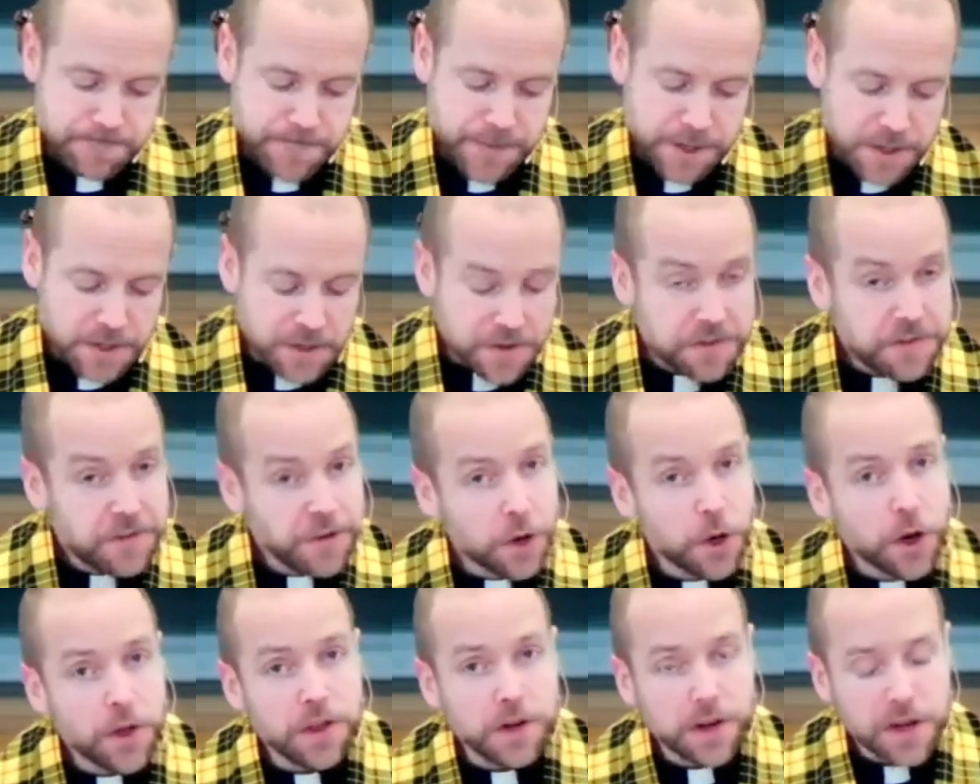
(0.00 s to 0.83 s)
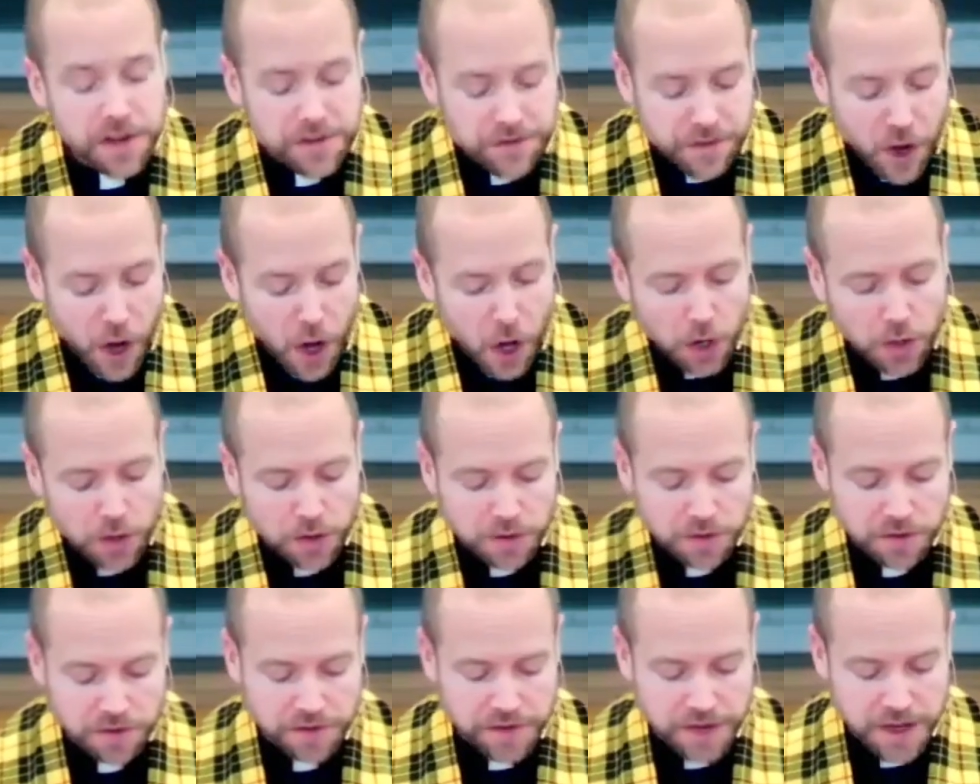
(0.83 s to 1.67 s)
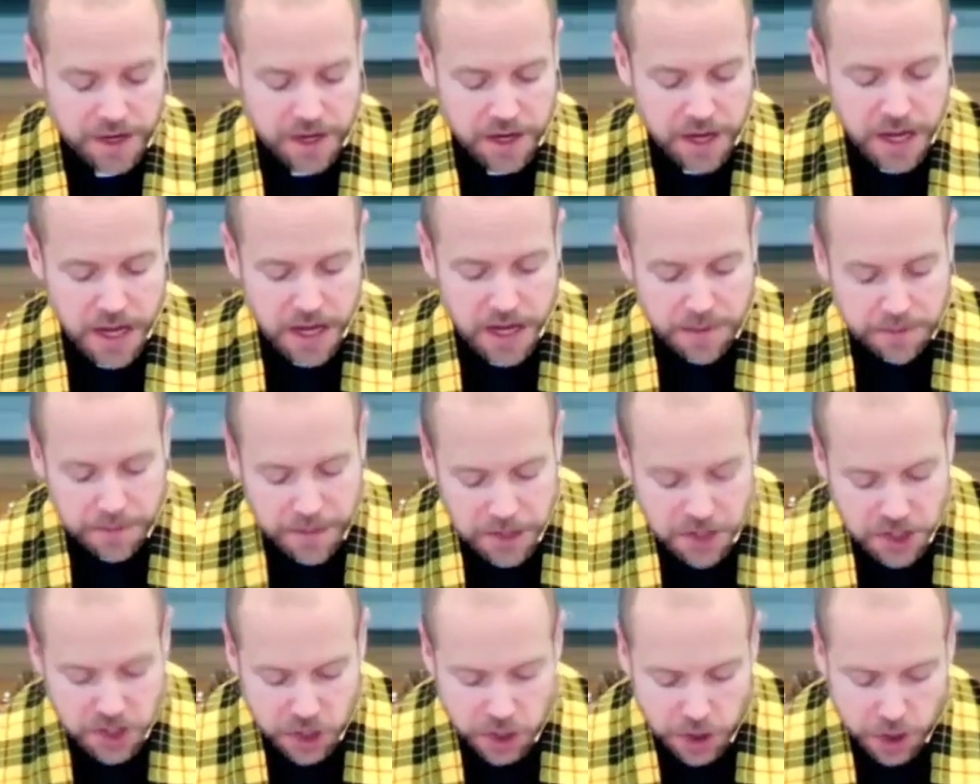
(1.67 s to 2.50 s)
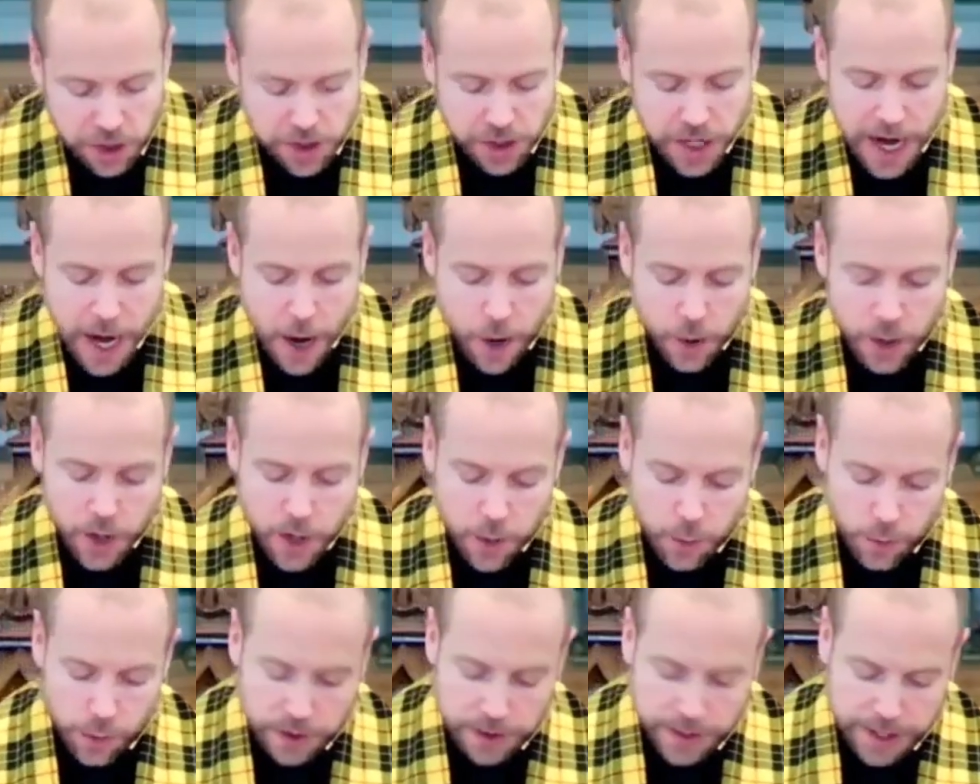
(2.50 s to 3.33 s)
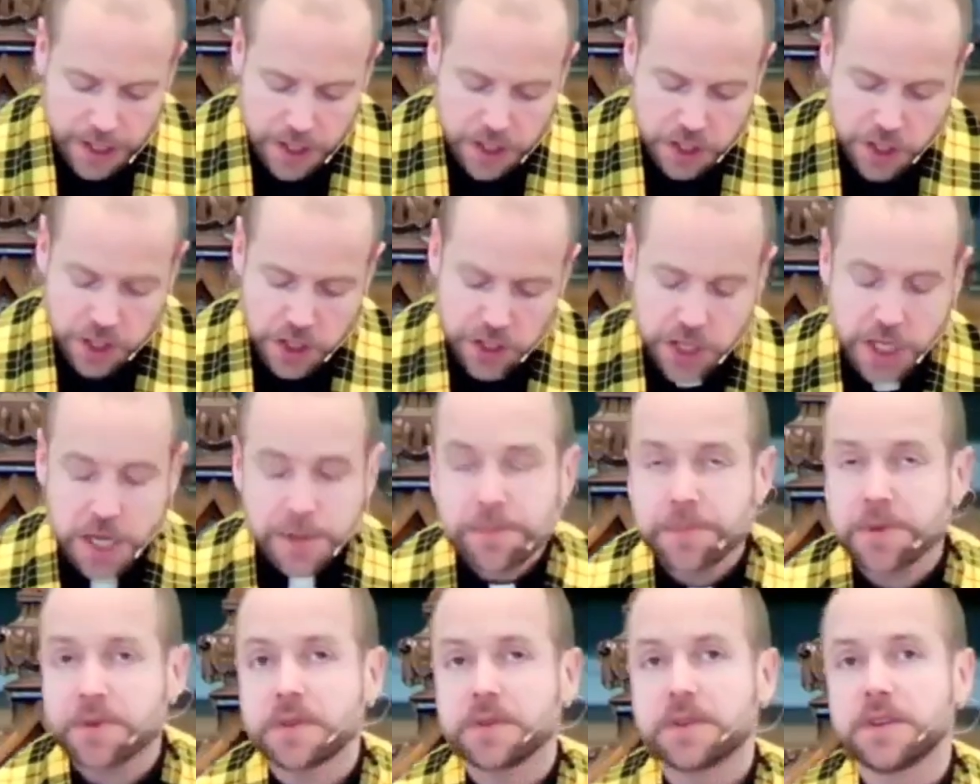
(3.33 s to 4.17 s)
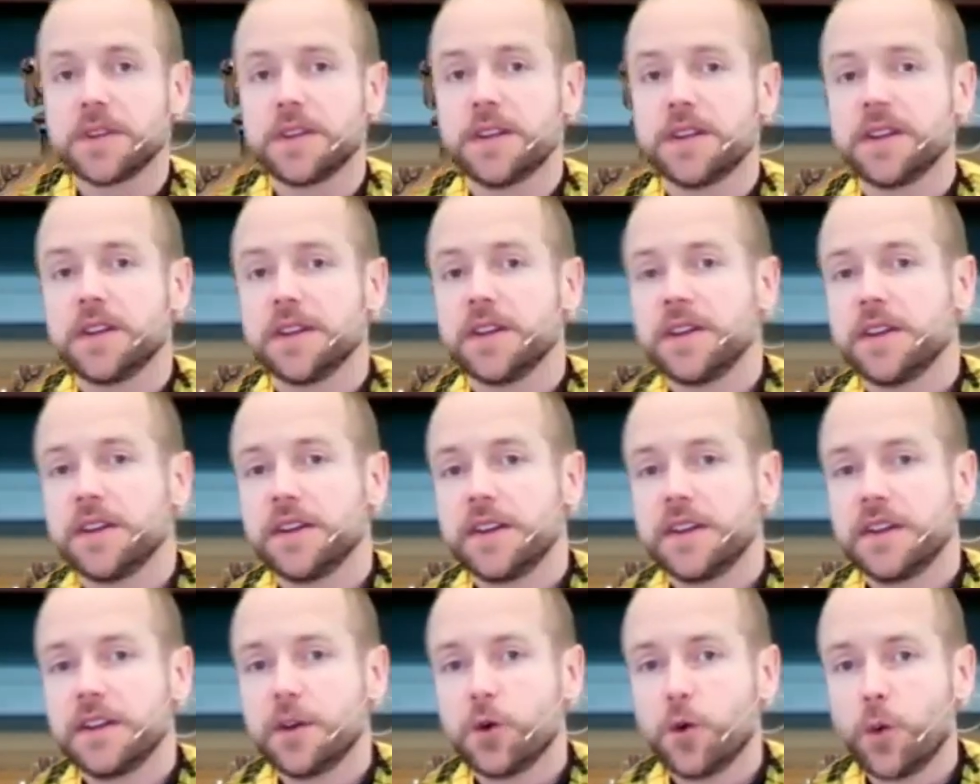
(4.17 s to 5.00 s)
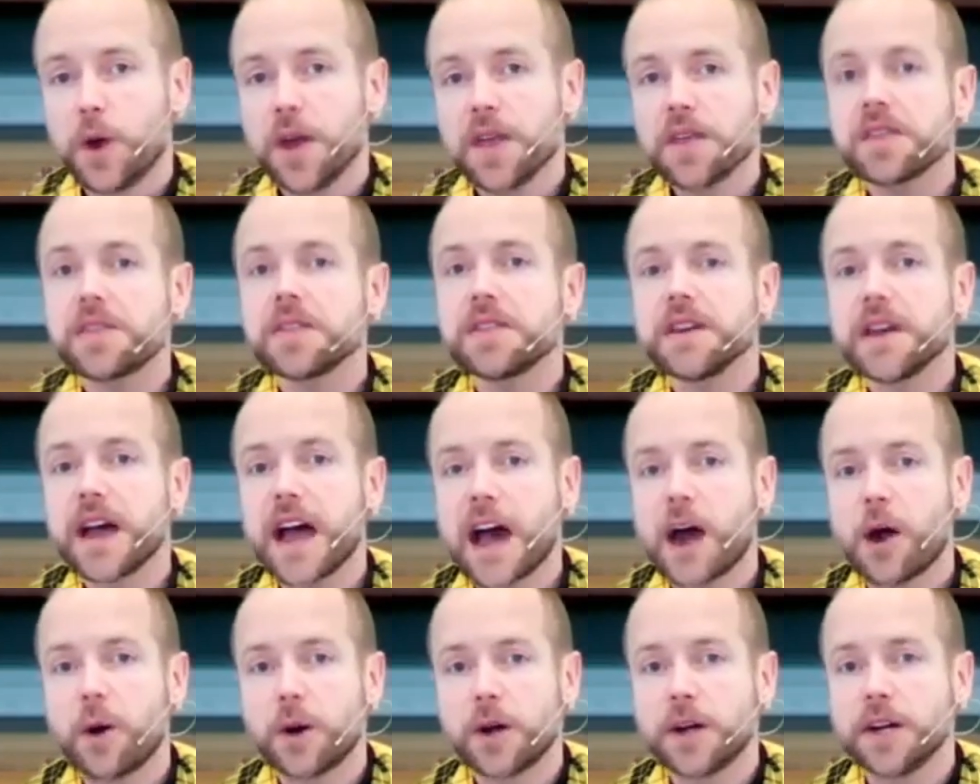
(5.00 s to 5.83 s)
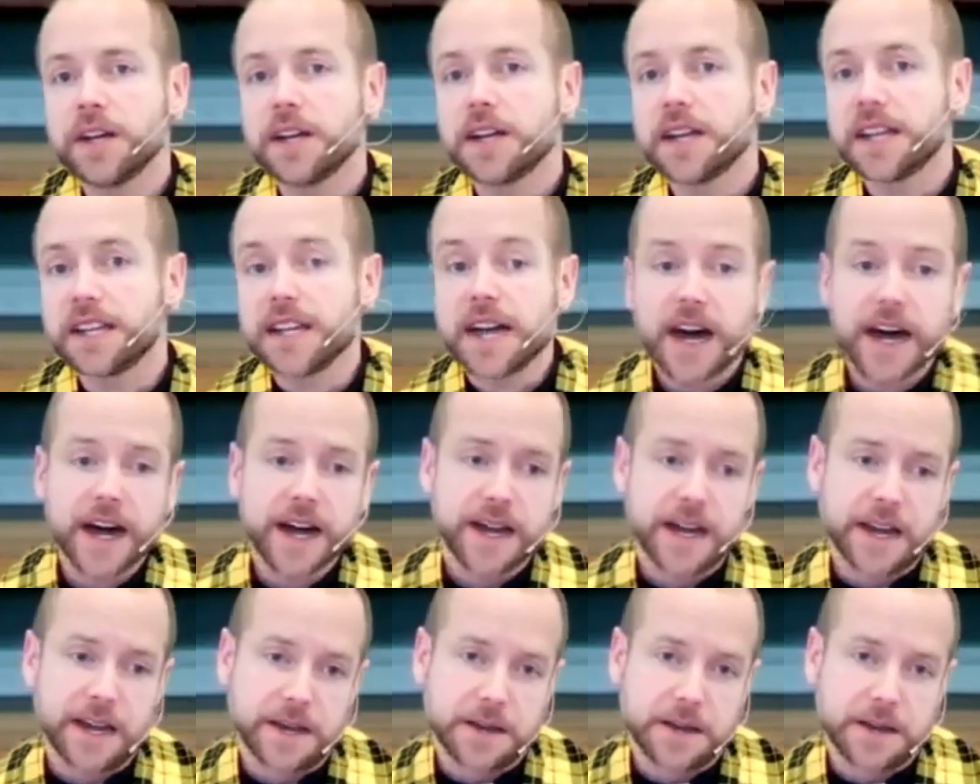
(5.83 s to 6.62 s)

To further evolve and mature our relationship with our God.